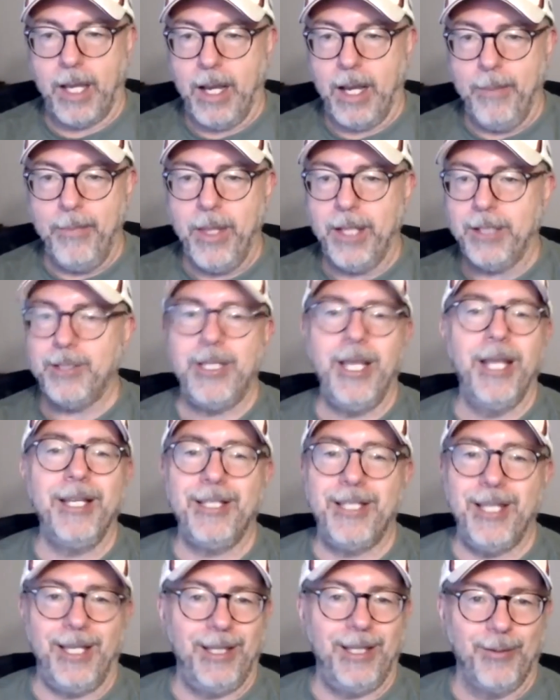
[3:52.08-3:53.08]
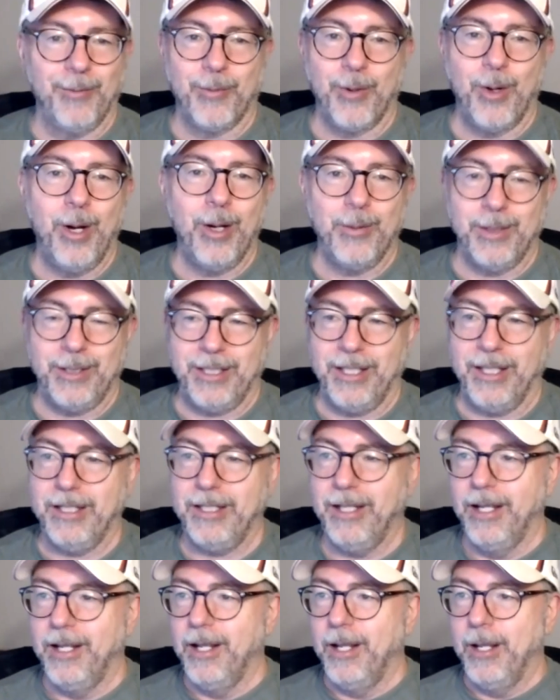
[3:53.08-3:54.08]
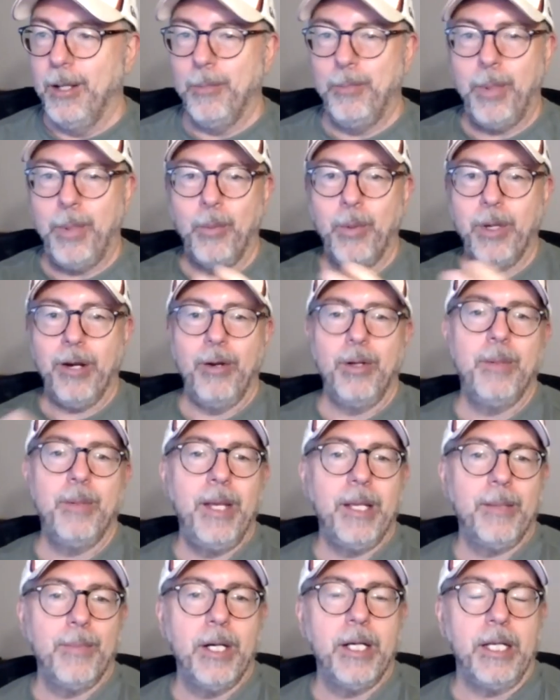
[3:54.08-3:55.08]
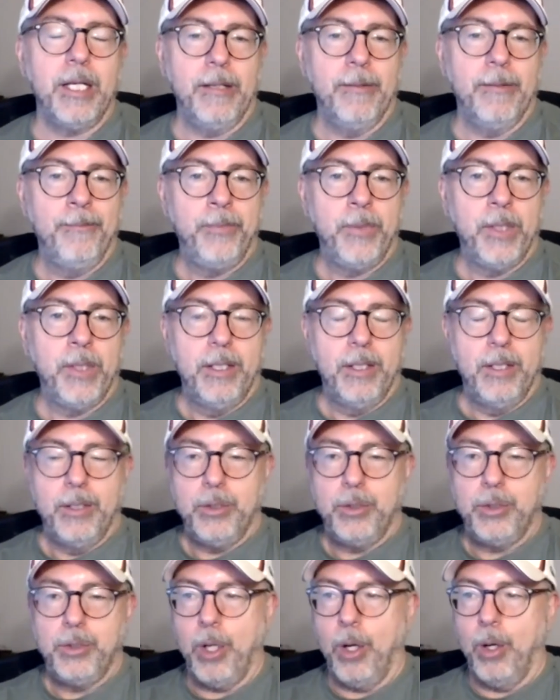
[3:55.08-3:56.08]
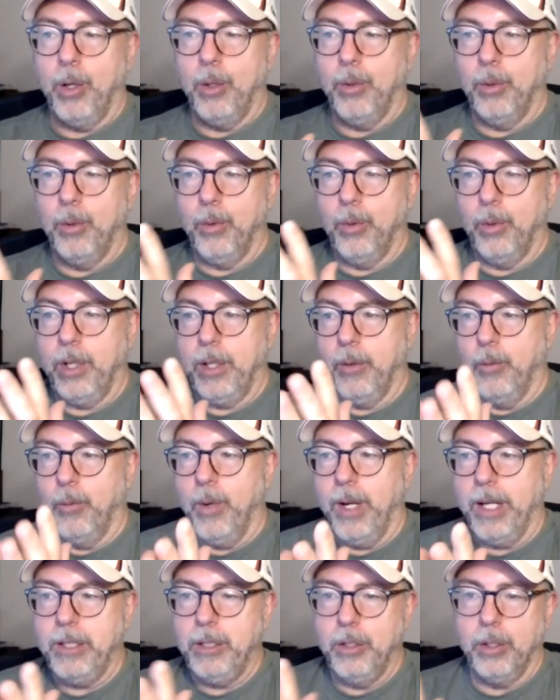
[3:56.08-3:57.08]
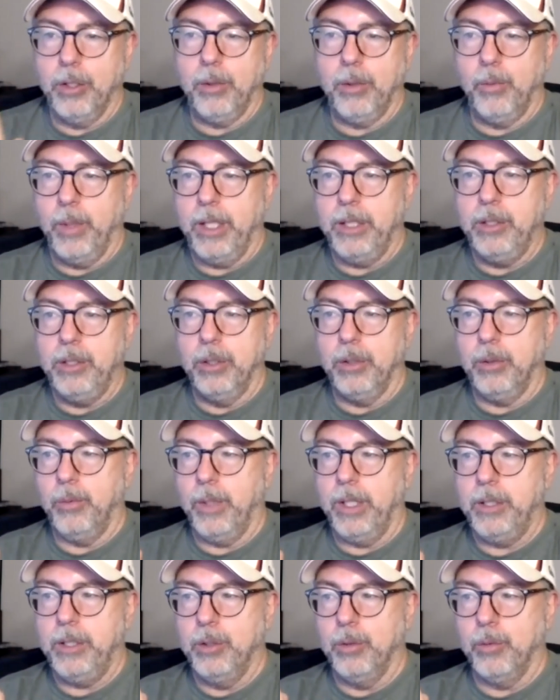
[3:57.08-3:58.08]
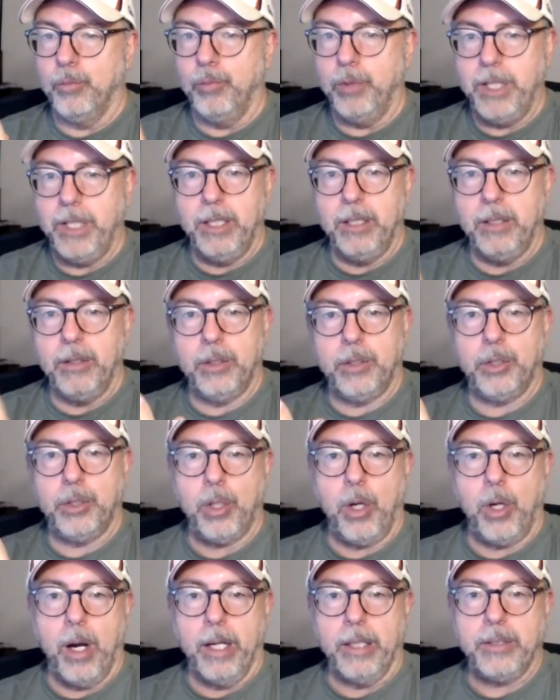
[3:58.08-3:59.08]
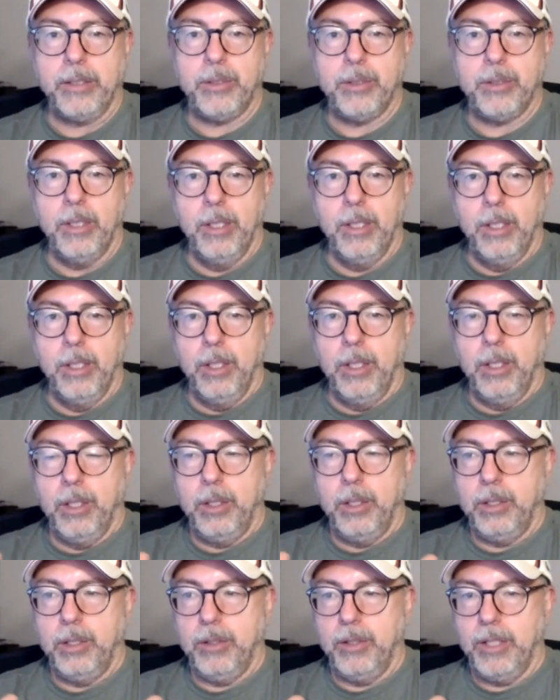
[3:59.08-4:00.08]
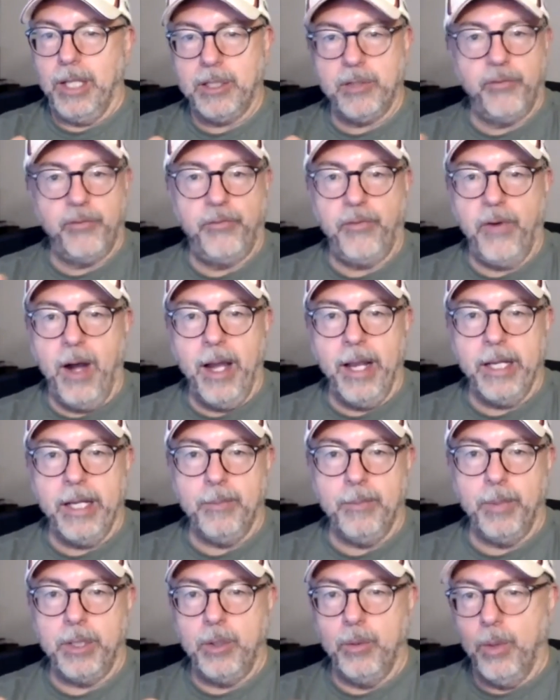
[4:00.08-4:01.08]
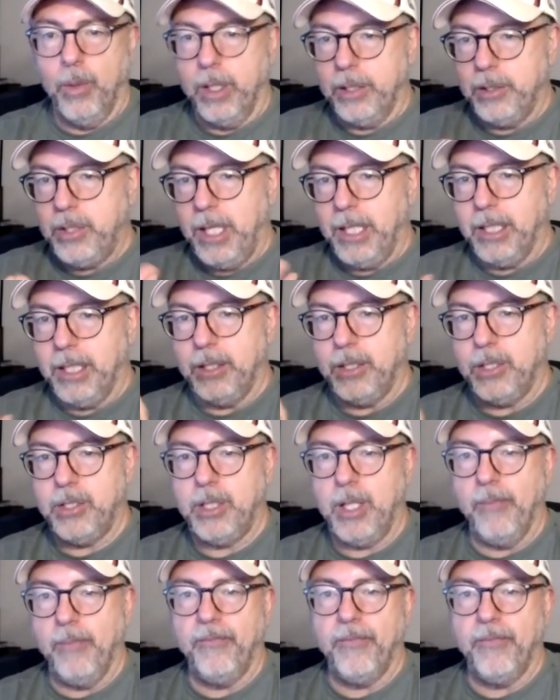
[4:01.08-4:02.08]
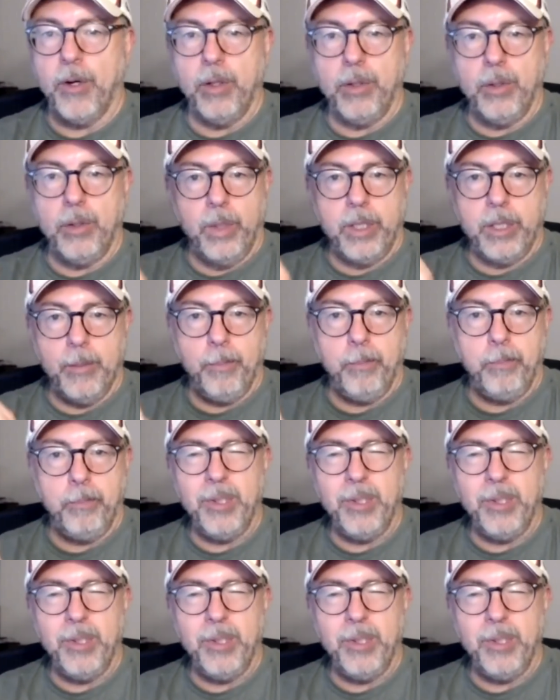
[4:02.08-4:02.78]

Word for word: I'm not saying there's anything wrong with it, but we're here to make money. So when you're when you're when you're reading the charts, that's fine, but you want to take it a step further, where you're